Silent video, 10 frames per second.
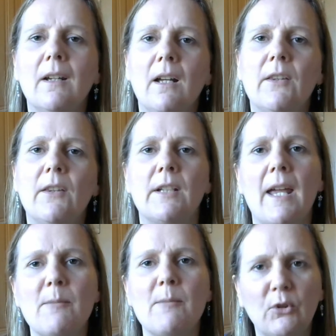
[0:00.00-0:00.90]
that
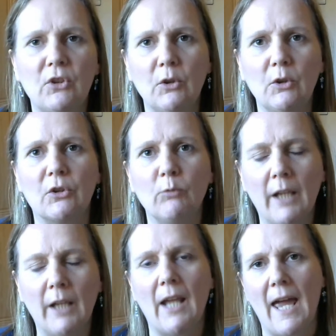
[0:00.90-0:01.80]
enables you to
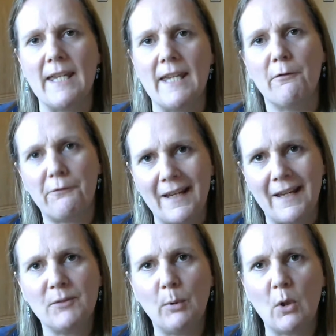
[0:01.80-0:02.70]
run a
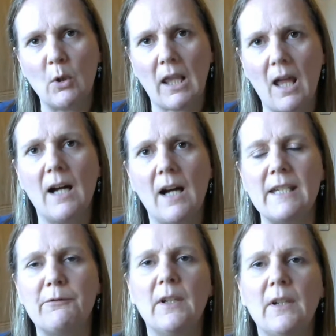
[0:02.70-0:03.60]
Facebook
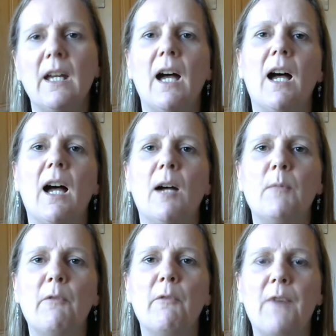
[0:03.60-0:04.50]
Live
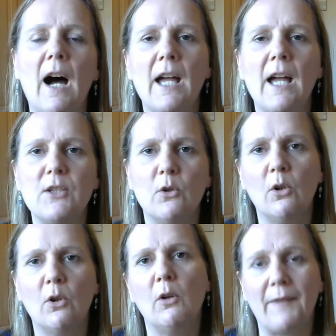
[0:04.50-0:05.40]
via
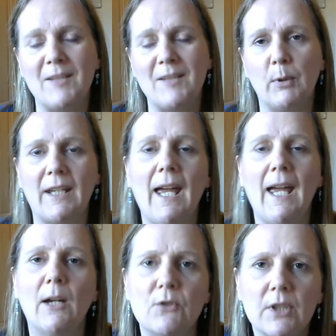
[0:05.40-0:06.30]
your Facebook
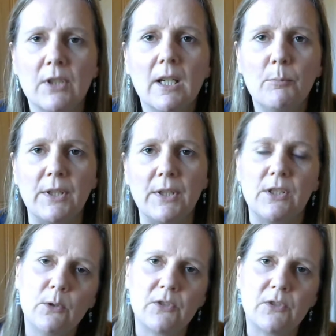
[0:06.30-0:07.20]
account, but
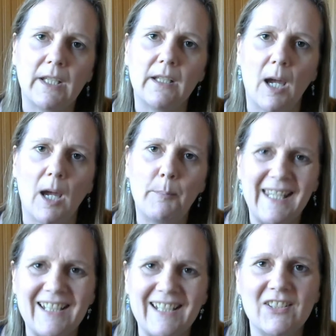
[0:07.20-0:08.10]
using a
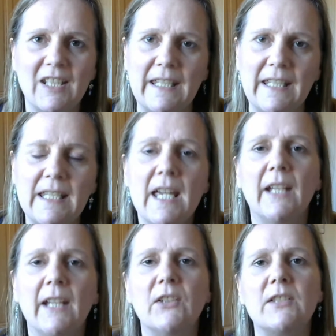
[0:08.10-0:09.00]
PC
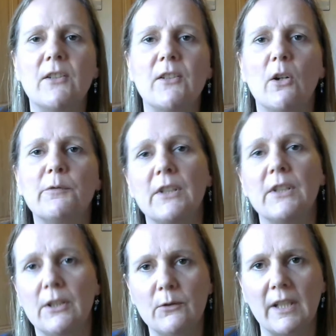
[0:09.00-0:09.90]
instead of
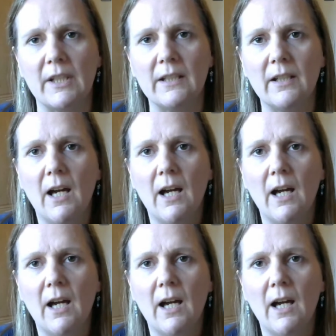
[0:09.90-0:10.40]
using